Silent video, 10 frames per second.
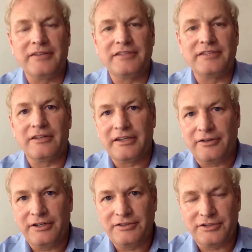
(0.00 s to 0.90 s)
it'll
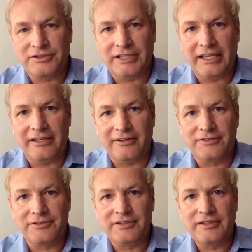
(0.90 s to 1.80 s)
increase your
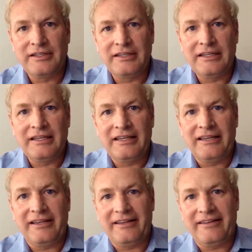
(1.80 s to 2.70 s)
sales,
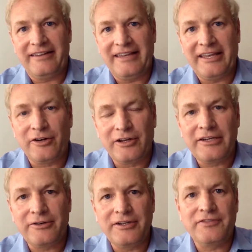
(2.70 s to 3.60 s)
it'll
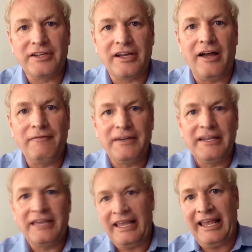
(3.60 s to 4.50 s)
increase the
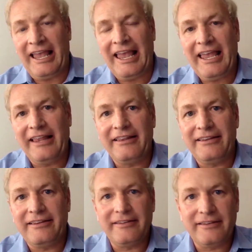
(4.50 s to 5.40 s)
confidence,
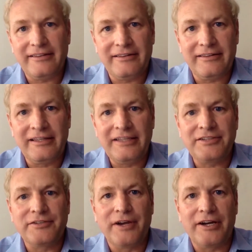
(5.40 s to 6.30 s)
and
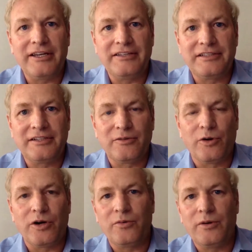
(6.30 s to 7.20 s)
Lisa's very easy to
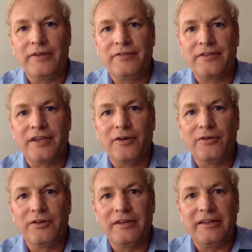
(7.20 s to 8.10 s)
work with,
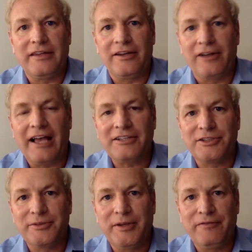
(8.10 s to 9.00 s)
so it'll
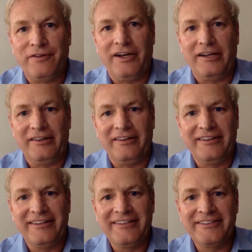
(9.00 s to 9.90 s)
actually be fun.
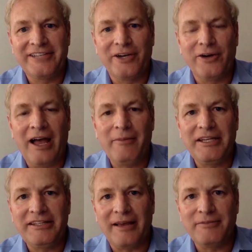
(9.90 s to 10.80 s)
So how
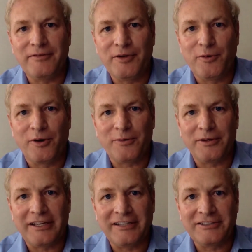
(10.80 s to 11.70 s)
many times have you worked
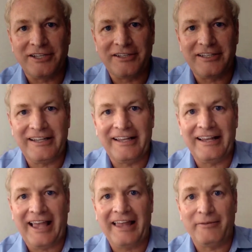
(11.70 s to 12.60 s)
with a consultant and
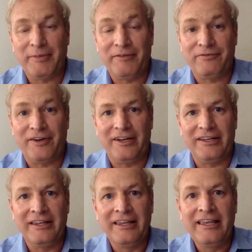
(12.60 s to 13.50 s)
had it be
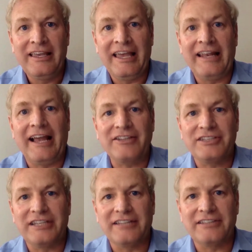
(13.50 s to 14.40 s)
fun and
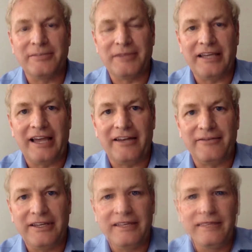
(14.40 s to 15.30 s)
actually get something out
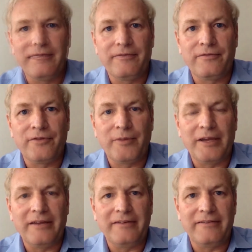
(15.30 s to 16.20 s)
of it? From
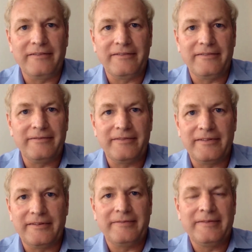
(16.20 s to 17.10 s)
an
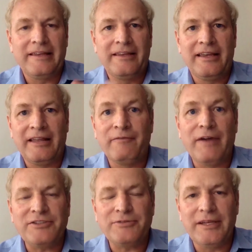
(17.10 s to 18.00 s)

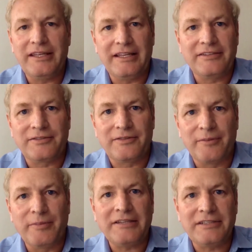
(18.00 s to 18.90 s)
investment, it's the
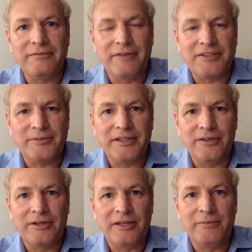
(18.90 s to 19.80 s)
best investment
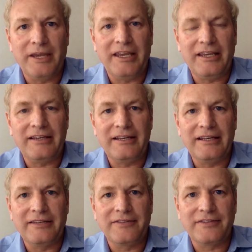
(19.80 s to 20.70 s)
you can make.
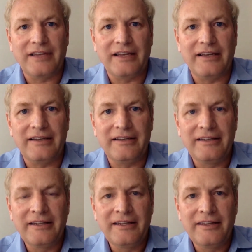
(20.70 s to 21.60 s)
It's the
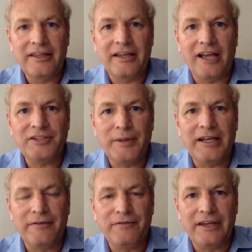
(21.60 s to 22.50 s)
cost
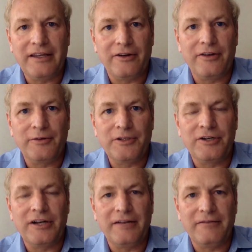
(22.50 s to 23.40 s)
benefit, or the
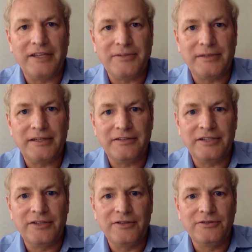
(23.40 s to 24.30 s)
return on investment, is
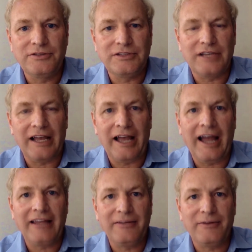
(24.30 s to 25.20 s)
huge. I
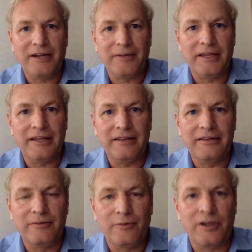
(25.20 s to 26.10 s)
highly
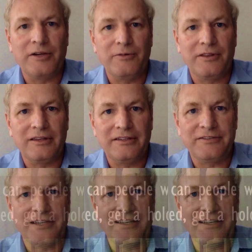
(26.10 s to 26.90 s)
recommend working with Lisa.